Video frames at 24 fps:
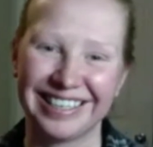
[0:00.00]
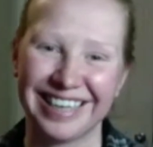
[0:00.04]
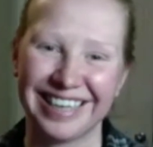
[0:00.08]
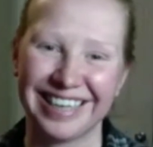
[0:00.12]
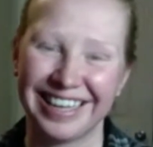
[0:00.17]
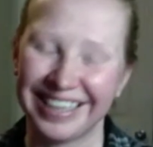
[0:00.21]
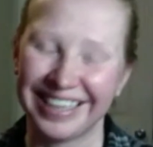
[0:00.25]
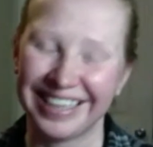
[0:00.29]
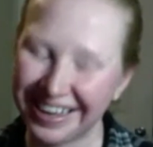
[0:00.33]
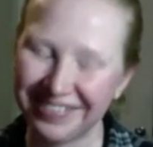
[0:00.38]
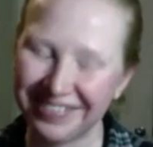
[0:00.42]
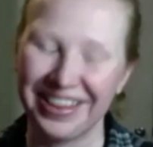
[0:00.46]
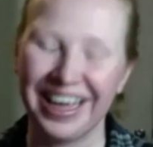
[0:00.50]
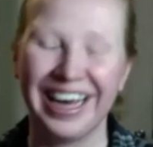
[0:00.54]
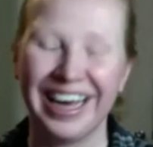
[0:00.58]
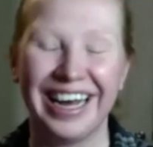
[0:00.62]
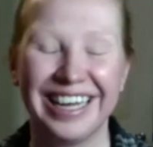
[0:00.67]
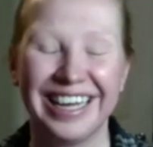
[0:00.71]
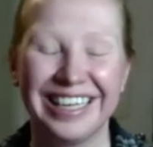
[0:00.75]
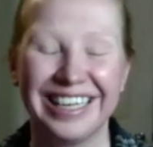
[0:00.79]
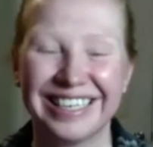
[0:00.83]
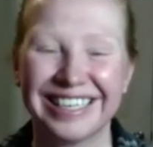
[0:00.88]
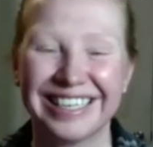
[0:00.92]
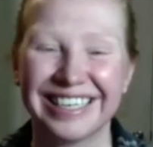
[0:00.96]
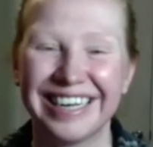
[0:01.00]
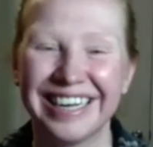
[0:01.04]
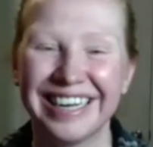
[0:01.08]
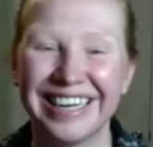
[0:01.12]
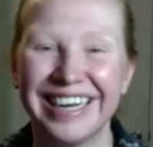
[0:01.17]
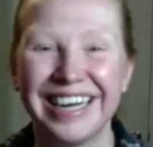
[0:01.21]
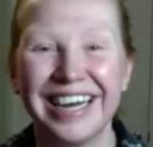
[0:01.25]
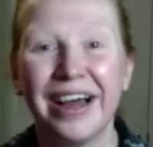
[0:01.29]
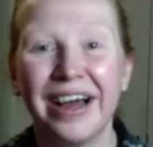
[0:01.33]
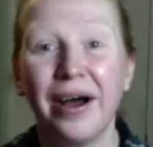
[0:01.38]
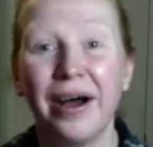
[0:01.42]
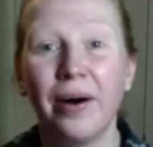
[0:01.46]
I love that.
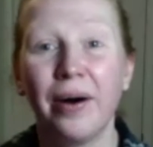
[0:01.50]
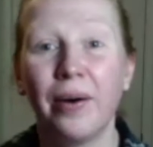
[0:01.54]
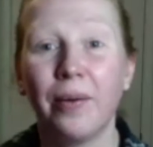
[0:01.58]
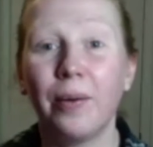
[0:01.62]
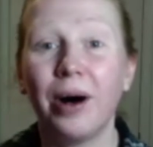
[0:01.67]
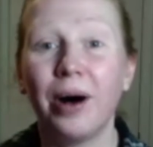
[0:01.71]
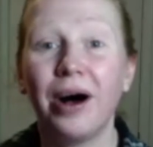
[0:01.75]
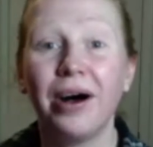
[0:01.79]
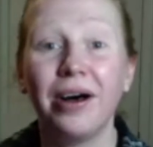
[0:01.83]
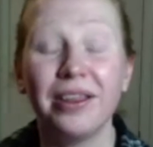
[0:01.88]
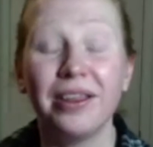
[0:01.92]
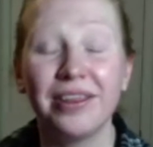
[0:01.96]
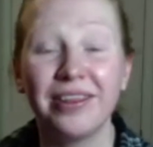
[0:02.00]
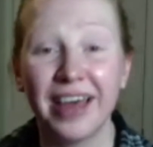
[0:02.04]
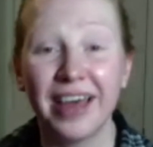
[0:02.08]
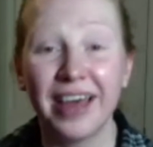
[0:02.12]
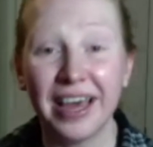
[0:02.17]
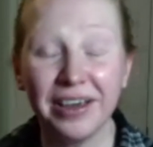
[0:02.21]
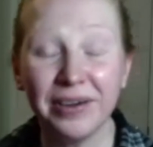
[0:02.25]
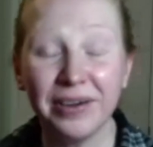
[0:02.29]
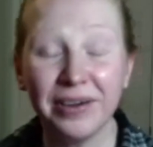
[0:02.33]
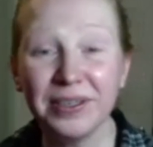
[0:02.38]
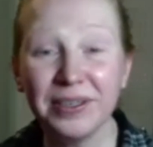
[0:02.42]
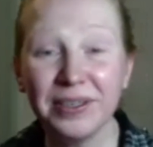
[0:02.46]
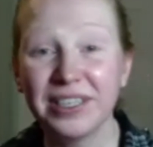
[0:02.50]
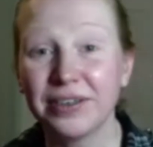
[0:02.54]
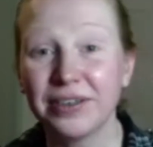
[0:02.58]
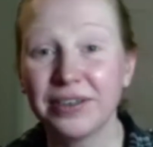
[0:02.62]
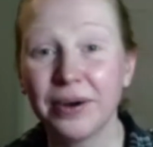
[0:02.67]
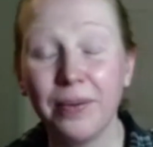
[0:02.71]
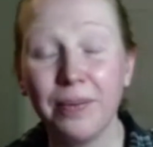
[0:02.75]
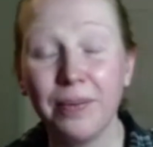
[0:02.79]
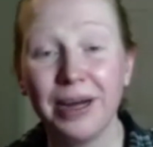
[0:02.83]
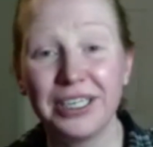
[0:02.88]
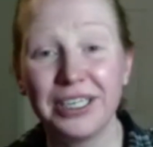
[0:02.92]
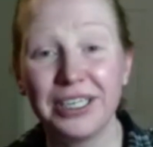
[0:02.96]
Well, thank you so
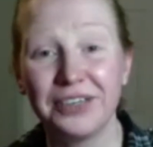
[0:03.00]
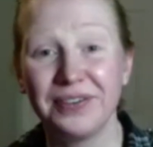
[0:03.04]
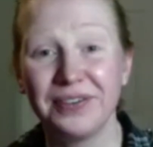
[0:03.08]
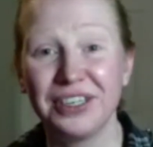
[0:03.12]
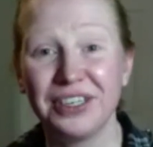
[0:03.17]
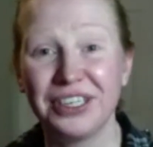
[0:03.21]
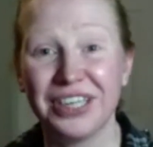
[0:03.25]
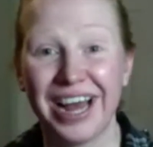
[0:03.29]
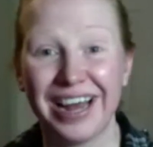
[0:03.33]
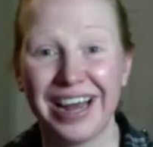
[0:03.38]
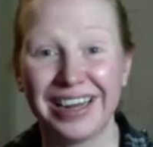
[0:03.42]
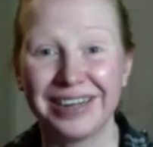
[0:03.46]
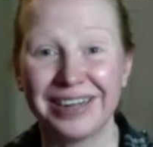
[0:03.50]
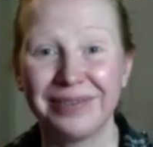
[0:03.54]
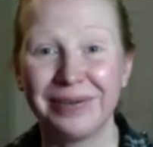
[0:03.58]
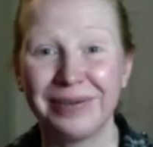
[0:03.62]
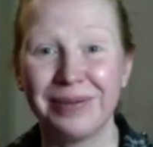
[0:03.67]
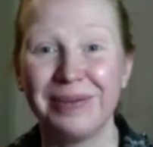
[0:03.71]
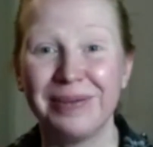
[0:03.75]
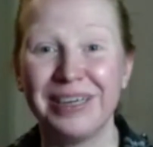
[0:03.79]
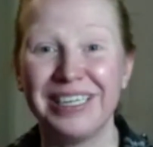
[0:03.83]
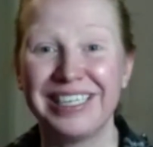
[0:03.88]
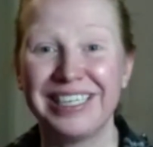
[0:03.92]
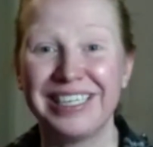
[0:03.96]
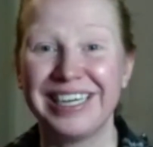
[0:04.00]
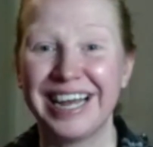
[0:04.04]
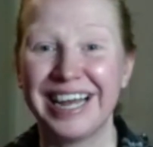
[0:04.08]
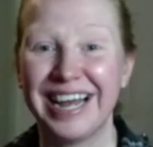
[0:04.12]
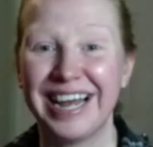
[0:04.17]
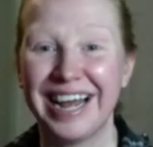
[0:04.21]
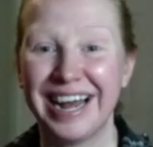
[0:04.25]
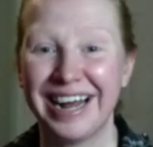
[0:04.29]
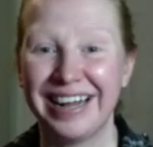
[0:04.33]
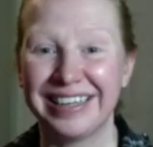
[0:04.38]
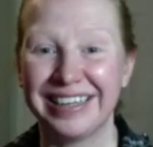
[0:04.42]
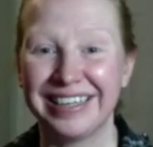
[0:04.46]
much for chatting with me today,
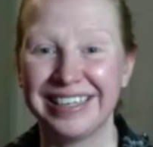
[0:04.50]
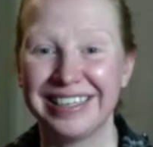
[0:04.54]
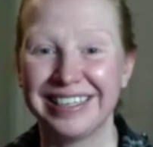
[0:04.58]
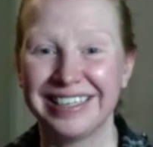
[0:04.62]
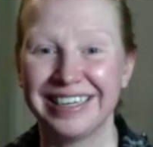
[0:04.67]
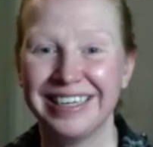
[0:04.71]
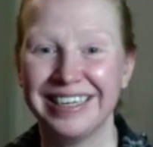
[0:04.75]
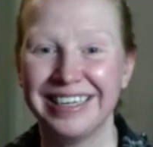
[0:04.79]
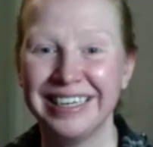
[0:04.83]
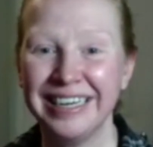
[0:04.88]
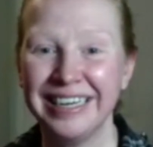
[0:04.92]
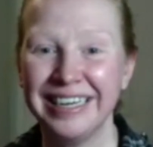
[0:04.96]
Alison.